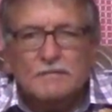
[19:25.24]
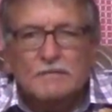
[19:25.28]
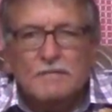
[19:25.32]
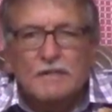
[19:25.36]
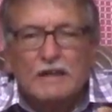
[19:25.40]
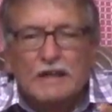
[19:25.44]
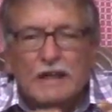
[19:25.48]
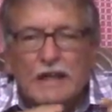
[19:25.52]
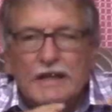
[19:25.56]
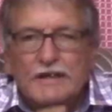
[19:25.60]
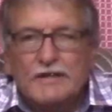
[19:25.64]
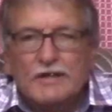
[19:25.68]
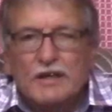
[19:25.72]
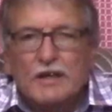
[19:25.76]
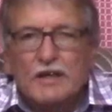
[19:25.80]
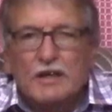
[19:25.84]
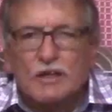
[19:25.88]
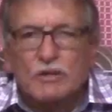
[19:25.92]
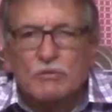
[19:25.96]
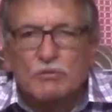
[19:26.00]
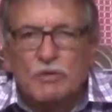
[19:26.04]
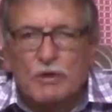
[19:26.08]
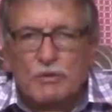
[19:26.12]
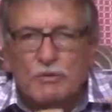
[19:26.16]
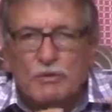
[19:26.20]
later
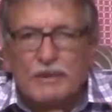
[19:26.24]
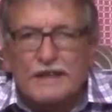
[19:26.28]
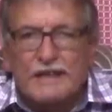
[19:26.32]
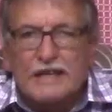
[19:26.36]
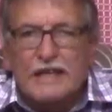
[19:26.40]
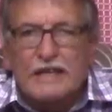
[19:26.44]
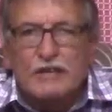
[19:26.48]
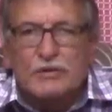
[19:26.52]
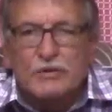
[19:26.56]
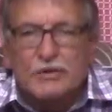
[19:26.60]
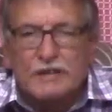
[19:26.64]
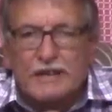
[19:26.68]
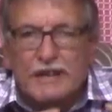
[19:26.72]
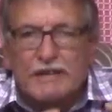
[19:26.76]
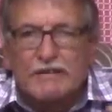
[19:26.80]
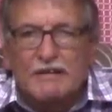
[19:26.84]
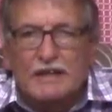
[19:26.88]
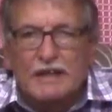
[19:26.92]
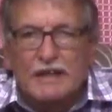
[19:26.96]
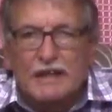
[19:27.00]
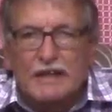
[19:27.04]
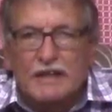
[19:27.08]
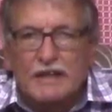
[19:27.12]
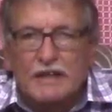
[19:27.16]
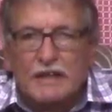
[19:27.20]
on when we get to
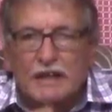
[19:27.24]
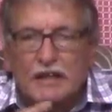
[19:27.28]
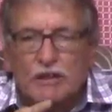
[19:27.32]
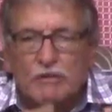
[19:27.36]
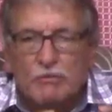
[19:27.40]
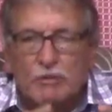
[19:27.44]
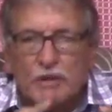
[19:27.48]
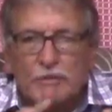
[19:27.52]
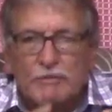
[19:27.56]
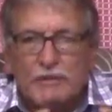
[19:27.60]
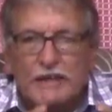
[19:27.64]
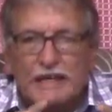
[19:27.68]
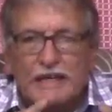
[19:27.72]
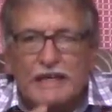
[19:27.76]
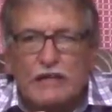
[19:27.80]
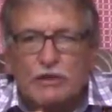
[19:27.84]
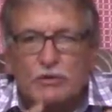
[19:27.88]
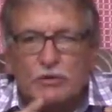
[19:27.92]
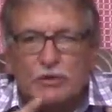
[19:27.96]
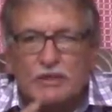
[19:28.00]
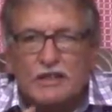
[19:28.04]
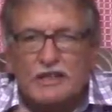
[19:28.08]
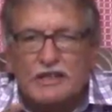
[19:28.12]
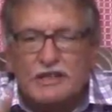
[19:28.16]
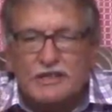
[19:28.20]
Revelation, uh, when we get
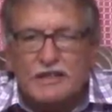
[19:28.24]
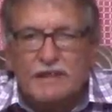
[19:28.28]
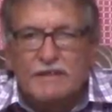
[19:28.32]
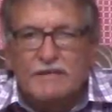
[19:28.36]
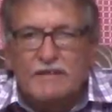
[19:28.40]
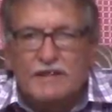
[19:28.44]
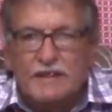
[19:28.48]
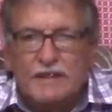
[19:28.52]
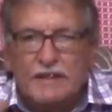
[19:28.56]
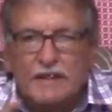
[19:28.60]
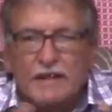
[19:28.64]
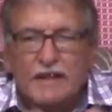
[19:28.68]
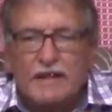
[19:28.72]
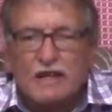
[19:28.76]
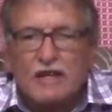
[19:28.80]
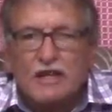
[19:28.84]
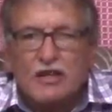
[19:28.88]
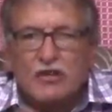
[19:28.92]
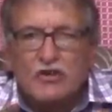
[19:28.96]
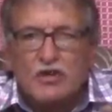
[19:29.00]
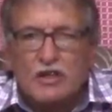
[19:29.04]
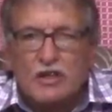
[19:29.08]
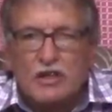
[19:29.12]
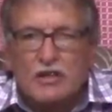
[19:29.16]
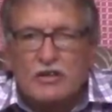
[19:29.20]
to the seven
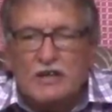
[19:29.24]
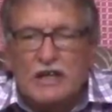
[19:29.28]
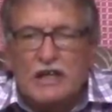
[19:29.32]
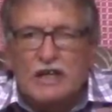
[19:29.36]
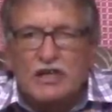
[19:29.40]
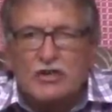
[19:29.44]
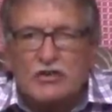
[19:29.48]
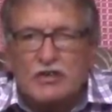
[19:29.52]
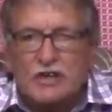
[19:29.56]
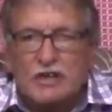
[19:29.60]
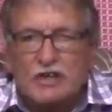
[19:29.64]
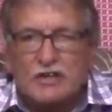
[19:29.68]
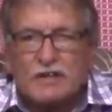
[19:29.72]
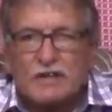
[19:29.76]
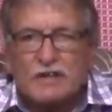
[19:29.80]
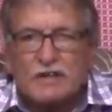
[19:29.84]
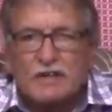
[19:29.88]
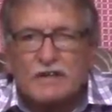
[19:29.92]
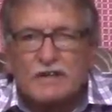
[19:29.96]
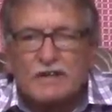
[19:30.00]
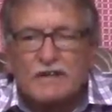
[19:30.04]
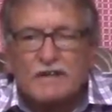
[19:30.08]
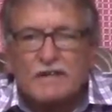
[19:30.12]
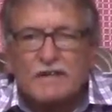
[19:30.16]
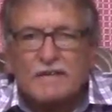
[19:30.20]
church ages,
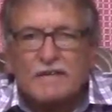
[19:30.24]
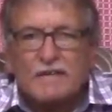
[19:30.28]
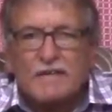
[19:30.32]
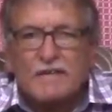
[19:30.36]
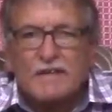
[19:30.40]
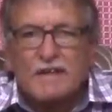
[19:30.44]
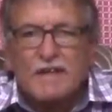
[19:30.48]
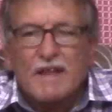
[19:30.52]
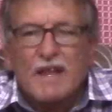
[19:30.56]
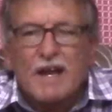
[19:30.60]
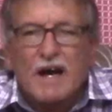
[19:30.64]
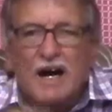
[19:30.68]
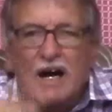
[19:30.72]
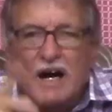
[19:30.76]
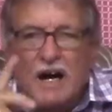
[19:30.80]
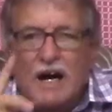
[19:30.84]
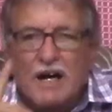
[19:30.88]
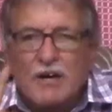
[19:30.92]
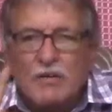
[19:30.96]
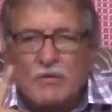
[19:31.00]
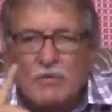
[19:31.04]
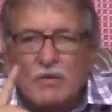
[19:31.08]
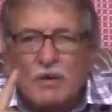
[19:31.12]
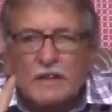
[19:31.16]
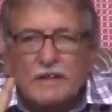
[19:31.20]

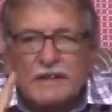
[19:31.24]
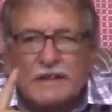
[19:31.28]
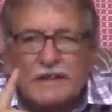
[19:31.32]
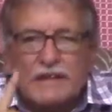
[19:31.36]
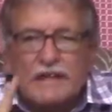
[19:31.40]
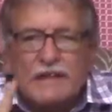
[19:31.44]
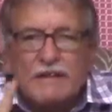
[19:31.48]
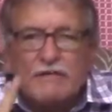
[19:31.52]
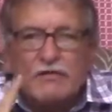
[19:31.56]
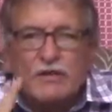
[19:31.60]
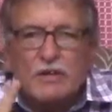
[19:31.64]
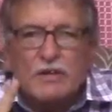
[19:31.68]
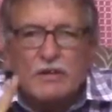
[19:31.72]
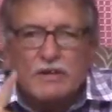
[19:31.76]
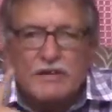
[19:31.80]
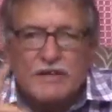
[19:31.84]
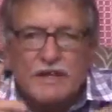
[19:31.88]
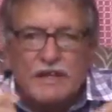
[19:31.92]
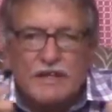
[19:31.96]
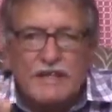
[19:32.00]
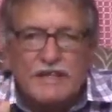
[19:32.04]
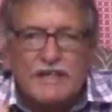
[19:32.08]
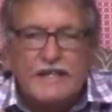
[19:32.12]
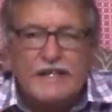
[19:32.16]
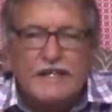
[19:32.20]
I will give you
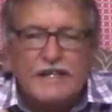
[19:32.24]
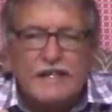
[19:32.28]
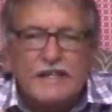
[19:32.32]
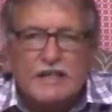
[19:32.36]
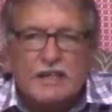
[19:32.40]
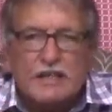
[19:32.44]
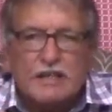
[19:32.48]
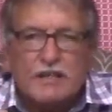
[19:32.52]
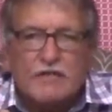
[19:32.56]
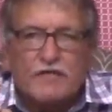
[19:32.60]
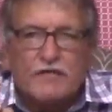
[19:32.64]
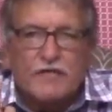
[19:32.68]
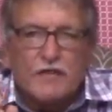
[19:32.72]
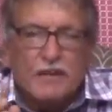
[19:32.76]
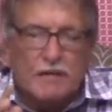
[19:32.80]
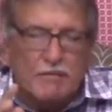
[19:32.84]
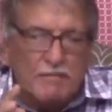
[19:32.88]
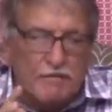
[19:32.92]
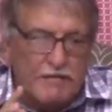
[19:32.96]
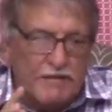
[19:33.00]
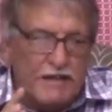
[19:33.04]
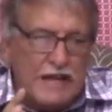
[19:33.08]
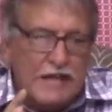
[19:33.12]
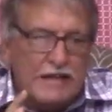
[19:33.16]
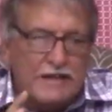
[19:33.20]
the years
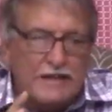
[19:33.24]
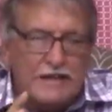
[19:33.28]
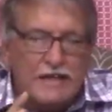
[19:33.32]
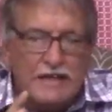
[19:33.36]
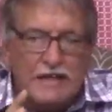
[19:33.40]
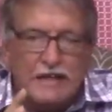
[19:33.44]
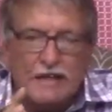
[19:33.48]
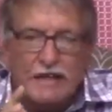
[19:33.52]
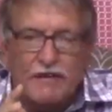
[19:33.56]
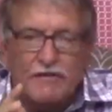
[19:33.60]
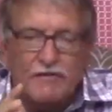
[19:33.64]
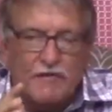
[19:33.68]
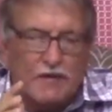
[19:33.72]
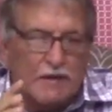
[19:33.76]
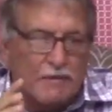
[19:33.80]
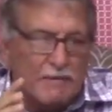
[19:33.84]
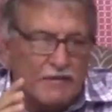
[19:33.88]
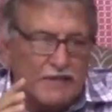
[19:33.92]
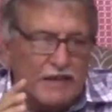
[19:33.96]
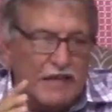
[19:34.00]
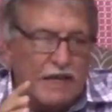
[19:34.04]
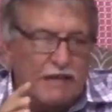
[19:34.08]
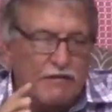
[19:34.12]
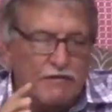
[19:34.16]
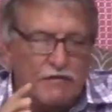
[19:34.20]
from that year, from
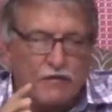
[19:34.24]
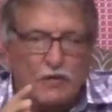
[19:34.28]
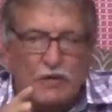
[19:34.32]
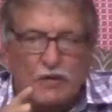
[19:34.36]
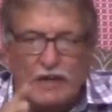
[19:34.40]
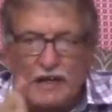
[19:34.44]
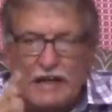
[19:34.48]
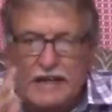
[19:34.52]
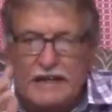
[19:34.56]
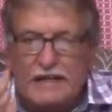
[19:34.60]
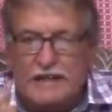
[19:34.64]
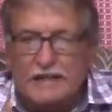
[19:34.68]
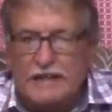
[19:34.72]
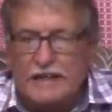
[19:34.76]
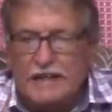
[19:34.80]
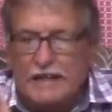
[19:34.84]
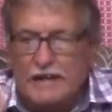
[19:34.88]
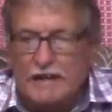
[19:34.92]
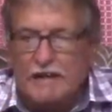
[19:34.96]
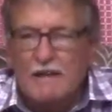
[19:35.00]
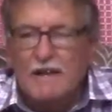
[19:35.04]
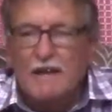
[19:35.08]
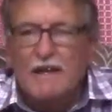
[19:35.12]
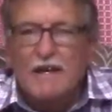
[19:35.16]
34 AD,